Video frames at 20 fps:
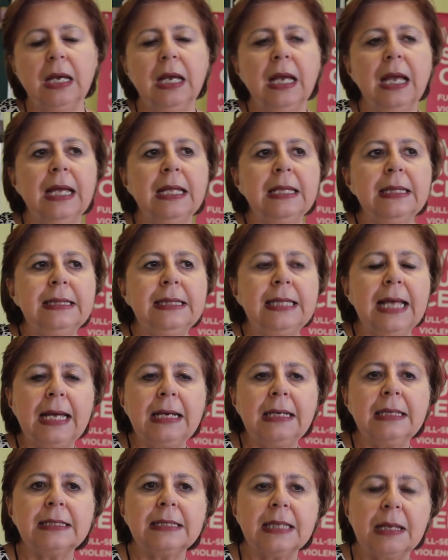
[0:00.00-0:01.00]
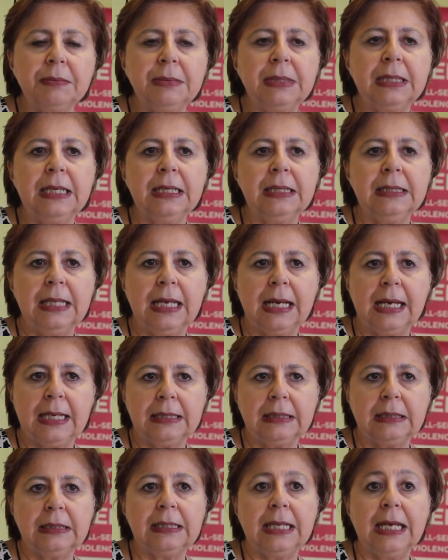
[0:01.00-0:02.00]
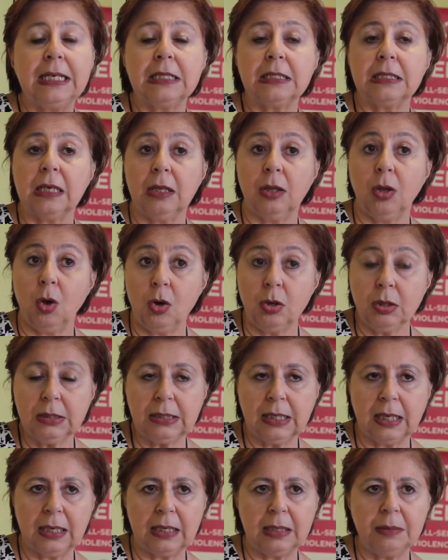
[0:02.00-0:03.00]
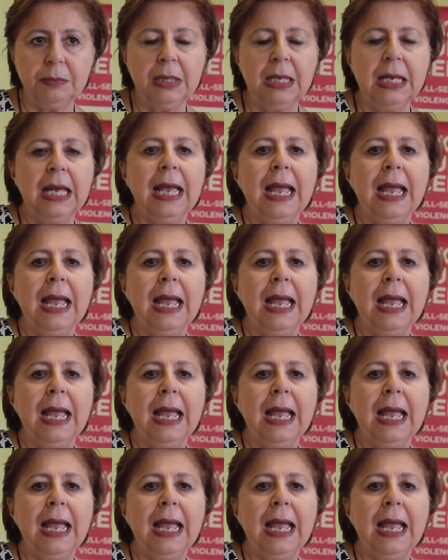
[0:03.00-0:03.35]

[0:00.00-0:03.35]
And that is something that takes a long time,